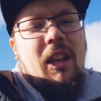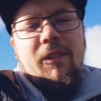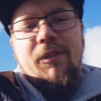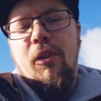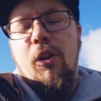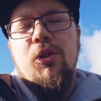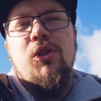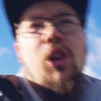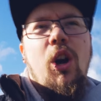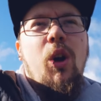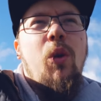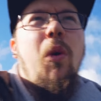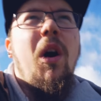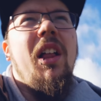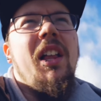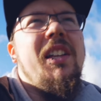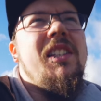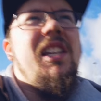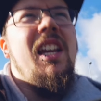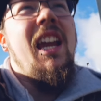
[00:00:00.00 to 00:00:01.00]
The photo
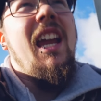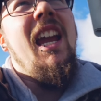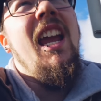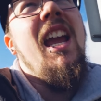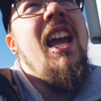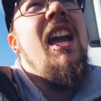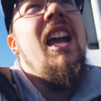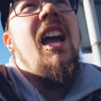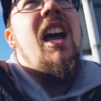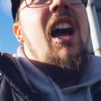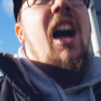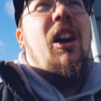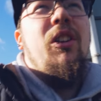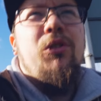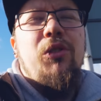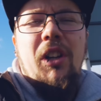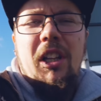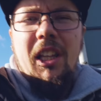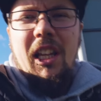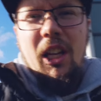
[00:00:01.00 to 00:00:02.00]
quality are
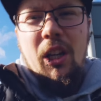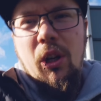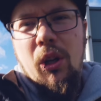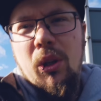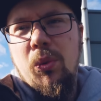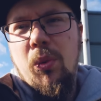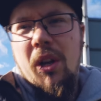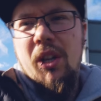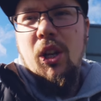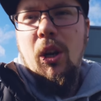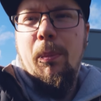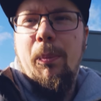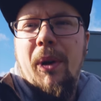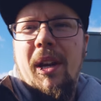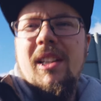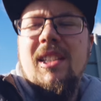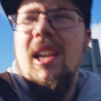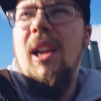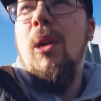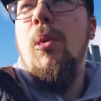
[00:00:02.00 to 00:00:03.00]
really good when you're
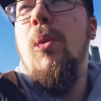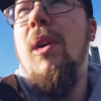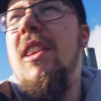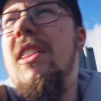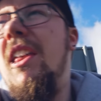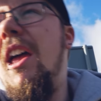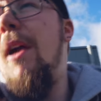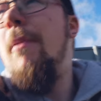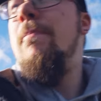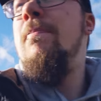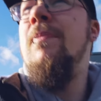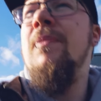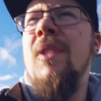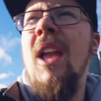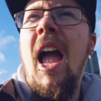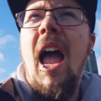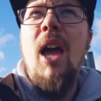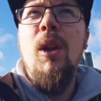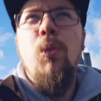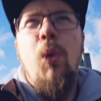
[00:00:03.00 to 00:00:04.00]
printing with them.
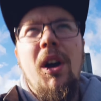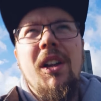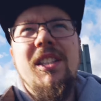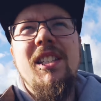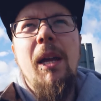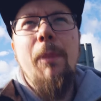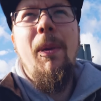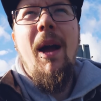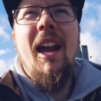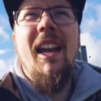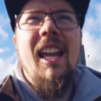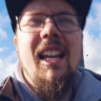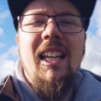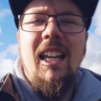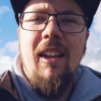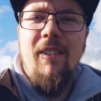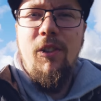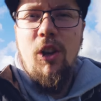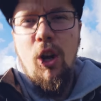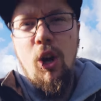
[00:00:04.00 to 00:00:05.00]
And one tip I can
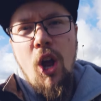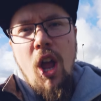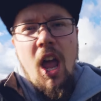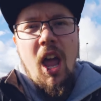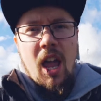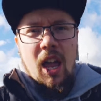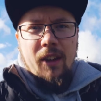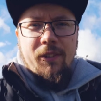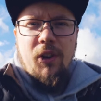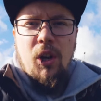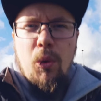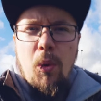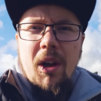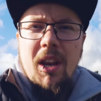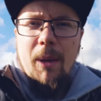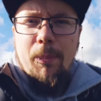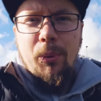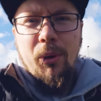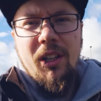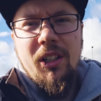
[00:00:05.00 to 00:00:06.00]
give you, if you
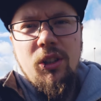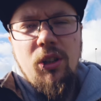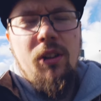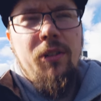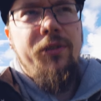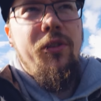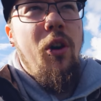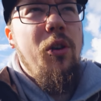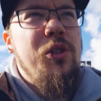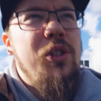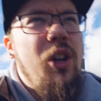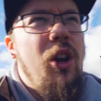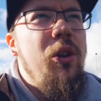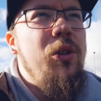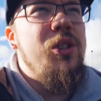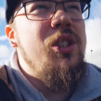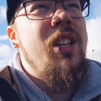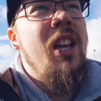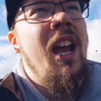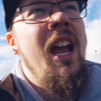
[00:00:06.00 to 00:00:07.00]
want to print your
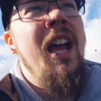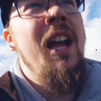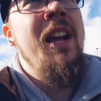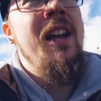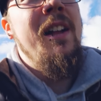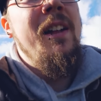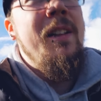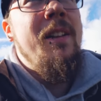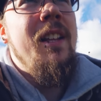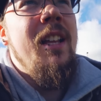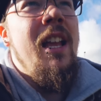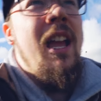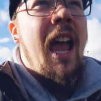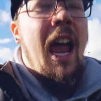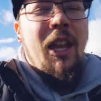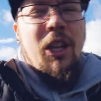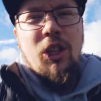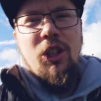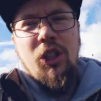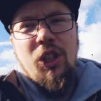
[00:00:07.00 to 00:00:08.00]
photos,
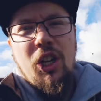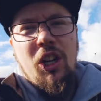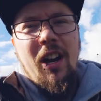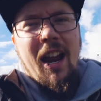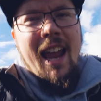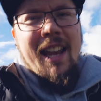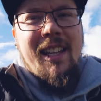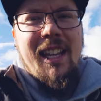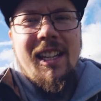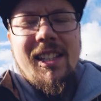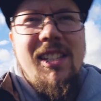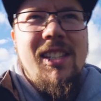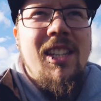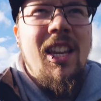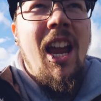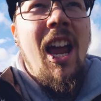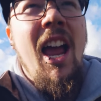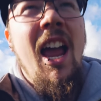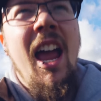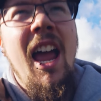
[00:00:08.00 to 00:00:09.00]
and you do your
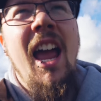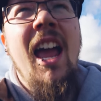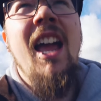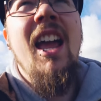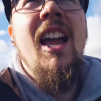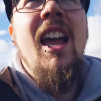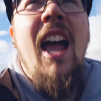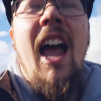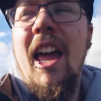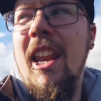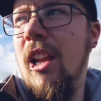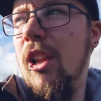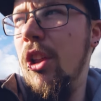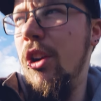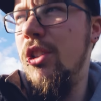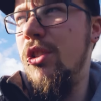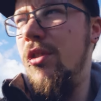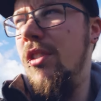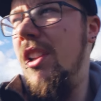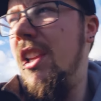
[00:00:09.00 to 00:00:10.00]
edits, and it
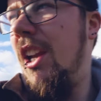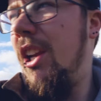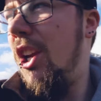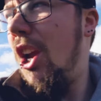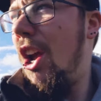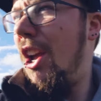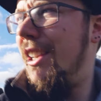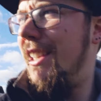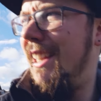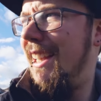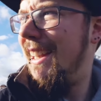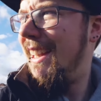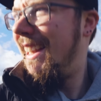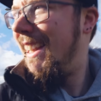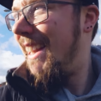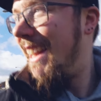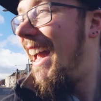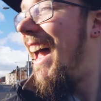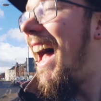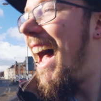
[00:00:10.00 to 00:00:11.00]
looks really good.
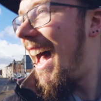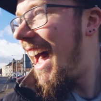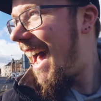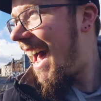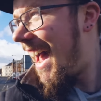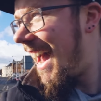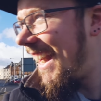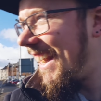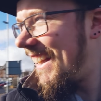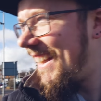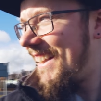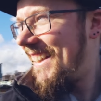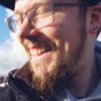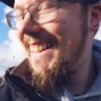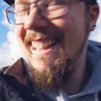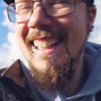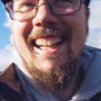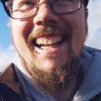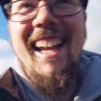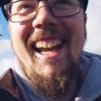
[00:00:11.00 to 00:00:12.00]

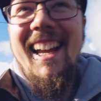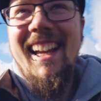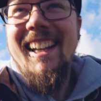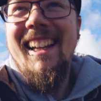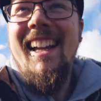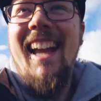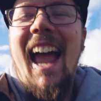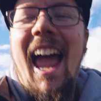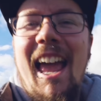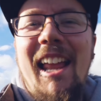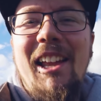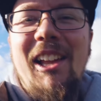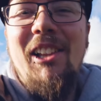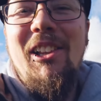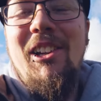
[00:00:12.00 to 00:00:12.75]
Hi! And it